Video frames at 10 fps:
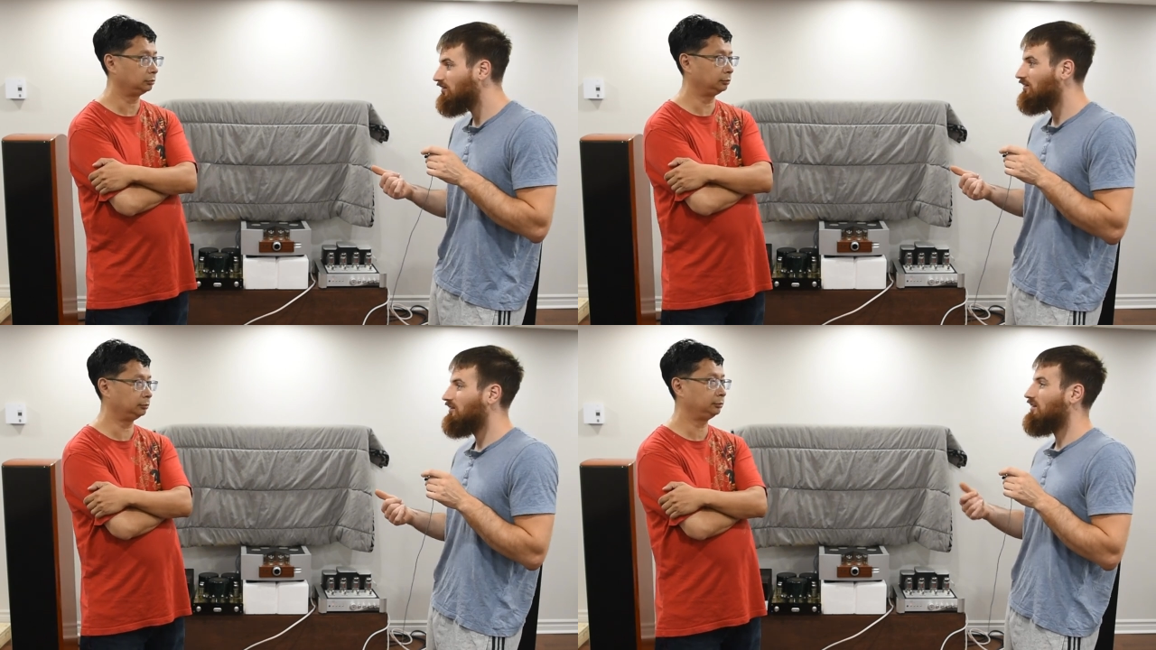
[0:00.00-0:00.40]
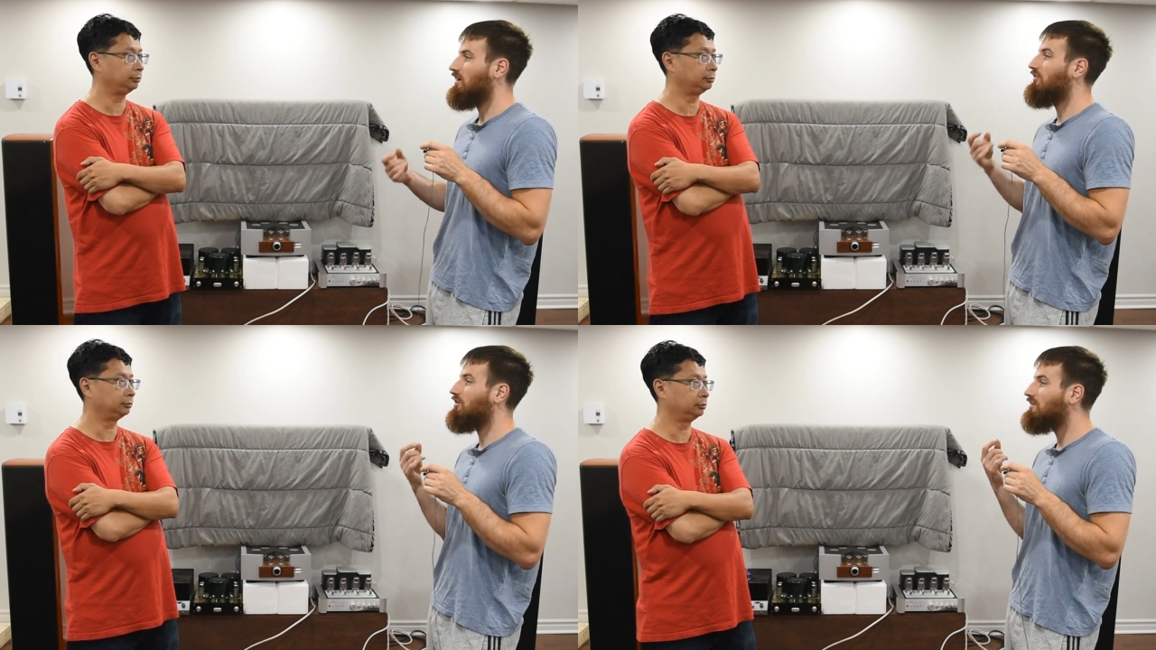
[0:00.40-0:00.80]
Speaker 1: mm -hmm.
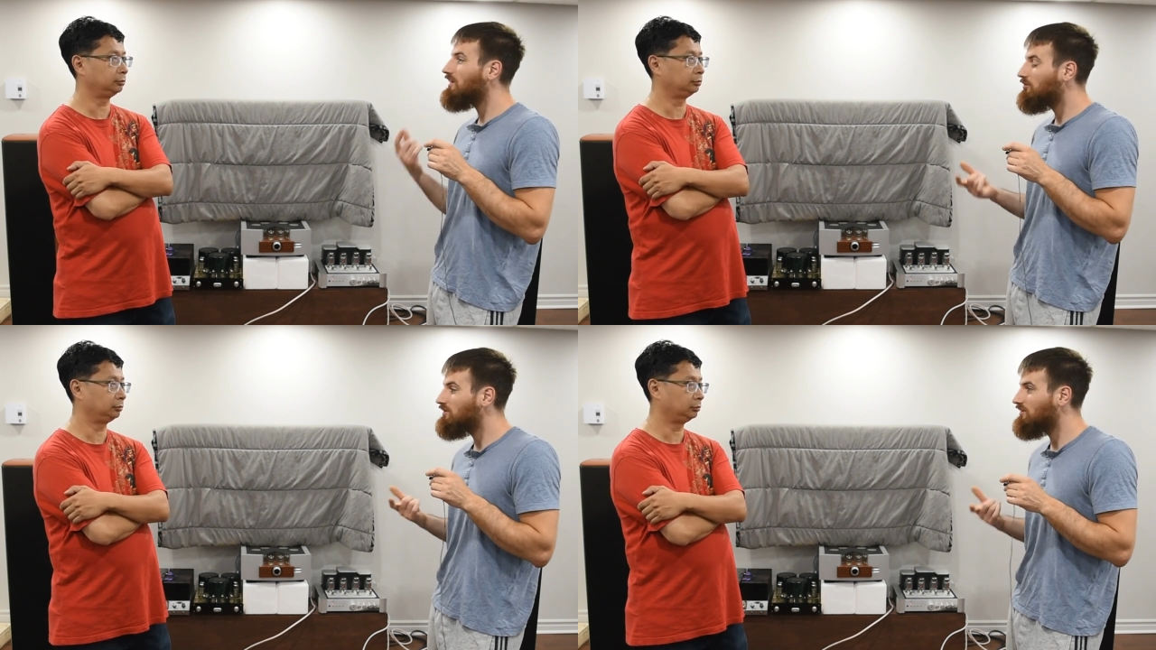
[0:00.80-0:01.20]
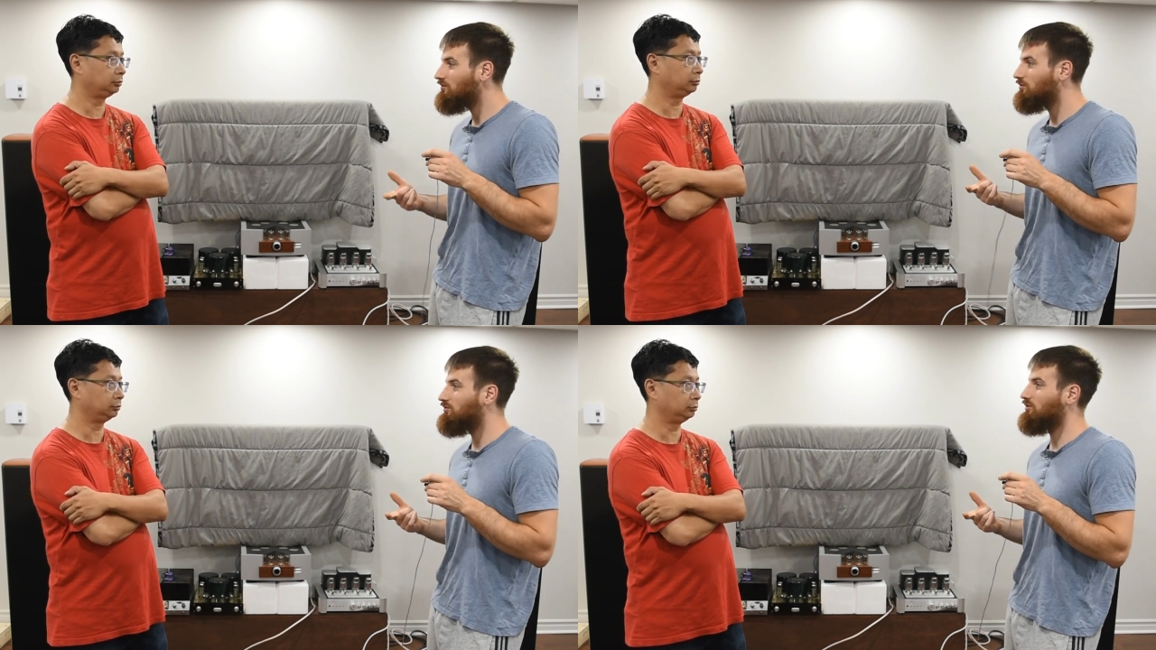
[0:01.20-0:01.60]
and the clarity
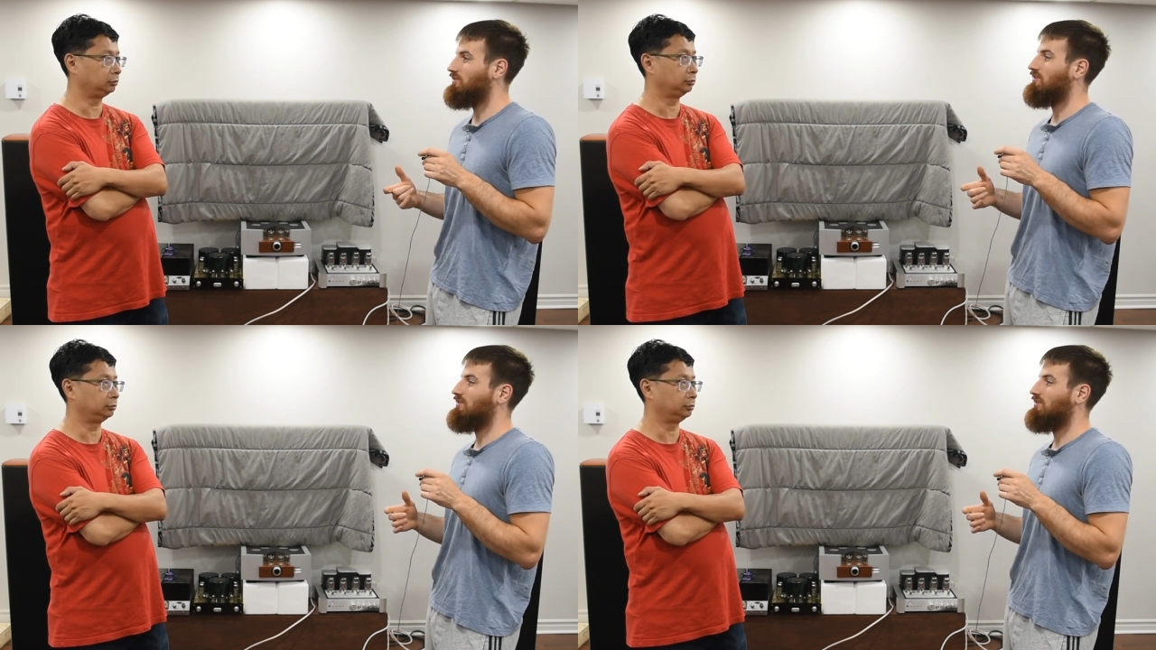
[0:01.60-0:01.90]
of the voice.